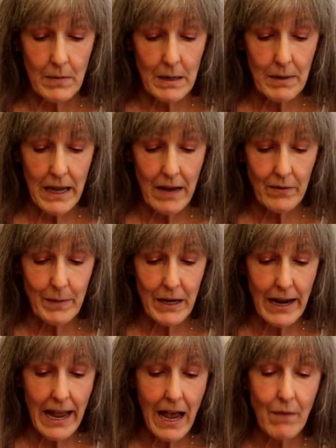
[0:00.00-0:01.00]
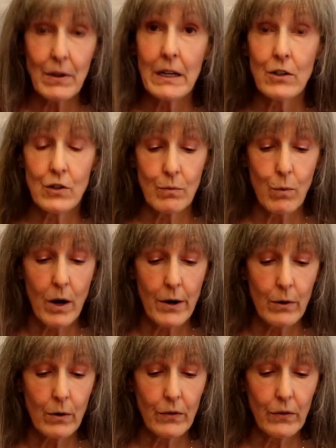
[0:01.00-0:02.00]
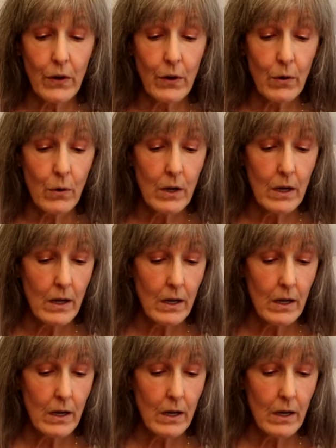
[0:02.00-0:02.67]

maybe have about a ½ inch of water or so.